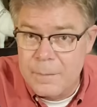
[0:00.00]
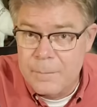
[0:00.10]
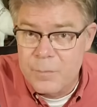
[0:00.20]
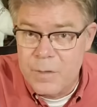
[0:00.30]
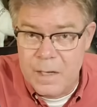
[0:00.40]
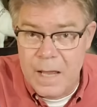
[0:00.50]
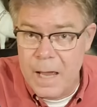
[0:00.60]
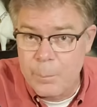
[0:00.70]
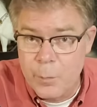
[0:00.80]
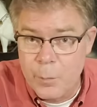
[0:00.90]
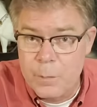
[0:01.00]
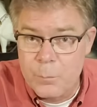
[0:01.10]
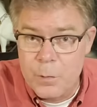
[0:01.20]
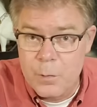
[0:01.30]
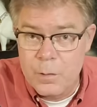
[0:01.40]
an Apple
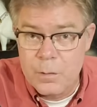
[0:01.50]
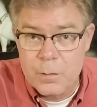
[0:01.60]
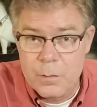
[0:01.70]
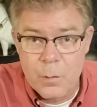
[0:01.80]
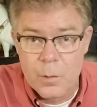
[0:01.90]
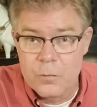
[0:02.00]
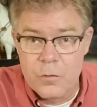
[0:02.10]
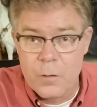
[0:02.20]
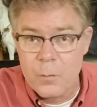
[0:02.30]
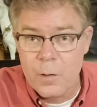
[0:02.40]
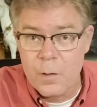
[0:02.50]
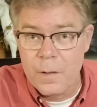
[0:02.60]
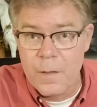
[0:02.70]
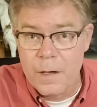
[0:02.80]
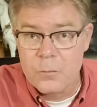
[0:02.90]
computer or General
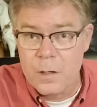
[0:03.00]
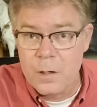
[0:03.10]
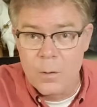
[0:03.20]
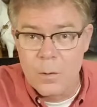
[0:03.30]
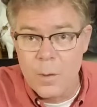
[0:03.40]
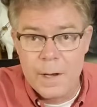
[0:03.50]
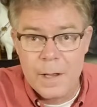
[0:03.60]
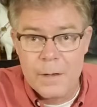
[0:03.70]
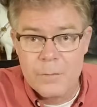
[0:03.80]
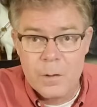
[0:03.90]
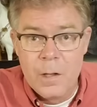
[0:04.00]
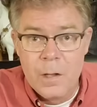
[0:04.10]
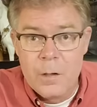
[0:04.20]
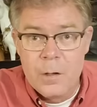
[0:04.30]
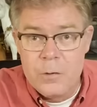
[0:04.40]
Electric or whatever,
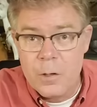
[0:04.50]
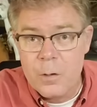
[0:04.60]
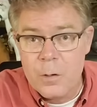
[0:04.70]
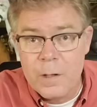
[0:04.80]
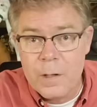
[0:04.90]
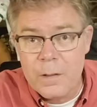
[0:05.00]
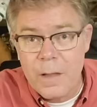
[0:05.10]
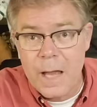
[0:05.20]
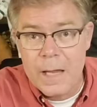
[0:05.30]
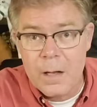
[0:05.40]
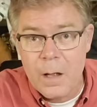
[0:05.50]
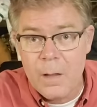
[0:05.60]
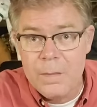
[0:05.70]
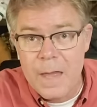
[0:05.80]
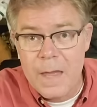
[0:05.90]
you're relying
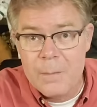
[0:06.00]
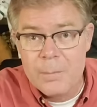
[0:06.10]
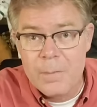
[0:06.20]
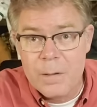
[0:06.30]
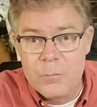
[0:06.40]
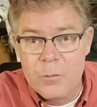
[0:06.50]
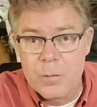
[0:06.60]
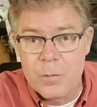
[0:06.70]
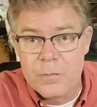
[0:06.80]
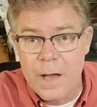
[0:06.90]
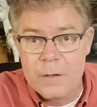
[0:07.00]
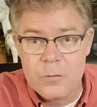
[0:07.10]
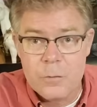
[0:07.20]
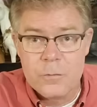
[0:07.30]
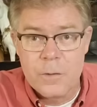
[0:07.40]
on them to provide
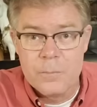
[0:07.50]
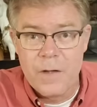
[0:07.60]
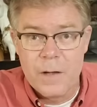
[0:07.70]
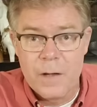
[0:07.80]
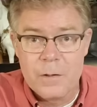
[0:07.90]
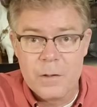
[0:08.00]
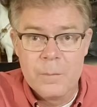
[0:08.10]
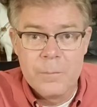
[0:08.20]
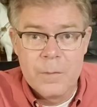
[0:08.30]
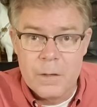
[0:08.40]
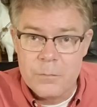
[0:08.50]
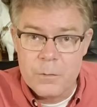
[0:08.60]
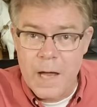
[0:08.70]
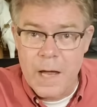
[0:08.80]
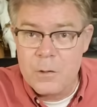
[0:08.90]
you some value. If
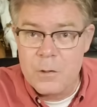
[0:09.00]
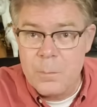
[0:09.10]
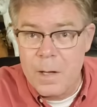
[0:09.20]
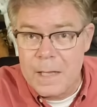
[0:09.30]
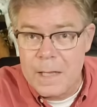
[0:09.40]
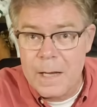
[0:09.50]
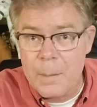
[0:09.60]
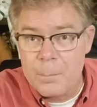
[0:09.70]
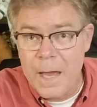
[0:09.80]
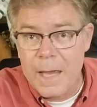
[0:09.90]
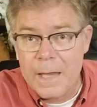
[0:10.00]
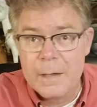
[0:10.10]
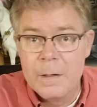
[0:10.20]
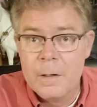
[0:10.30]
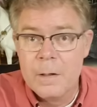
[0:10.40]
you've got your money in a bank,
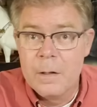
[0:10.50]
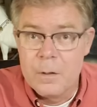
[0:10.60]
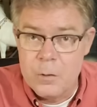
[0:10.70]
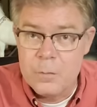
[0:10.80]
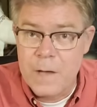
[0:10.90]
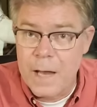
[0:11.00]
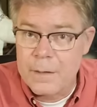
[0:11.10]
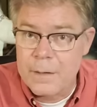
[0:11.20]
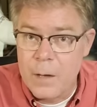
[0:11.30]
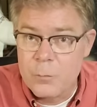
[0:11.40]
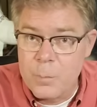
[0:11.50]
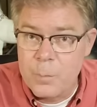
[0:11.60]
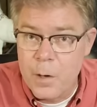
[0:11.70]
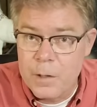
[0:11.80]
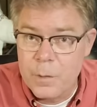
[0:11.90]
you've got
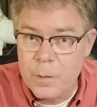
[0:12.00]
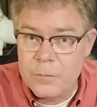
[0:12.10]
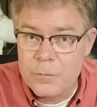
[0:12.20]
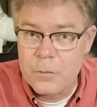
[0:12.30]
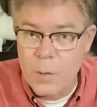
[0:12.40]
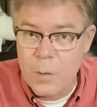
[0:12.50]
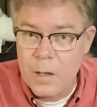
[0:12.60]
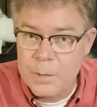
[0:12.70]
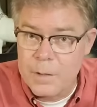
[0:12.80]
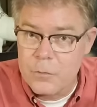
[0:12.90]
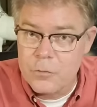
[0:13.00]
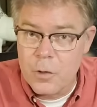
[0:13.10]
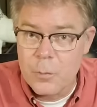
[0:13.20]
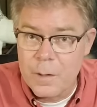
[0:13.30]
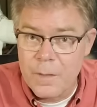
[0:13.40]
counterparty risk as well because
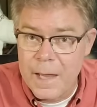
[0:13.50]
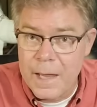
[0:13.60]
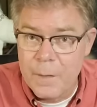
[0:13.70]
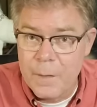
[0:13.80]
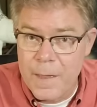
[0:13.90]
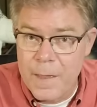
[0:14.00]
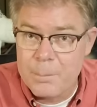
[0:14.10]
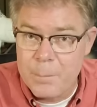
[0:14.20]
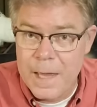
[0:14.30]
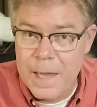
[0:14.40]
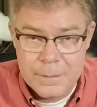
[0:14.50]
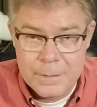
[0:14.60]
you're relying on that bank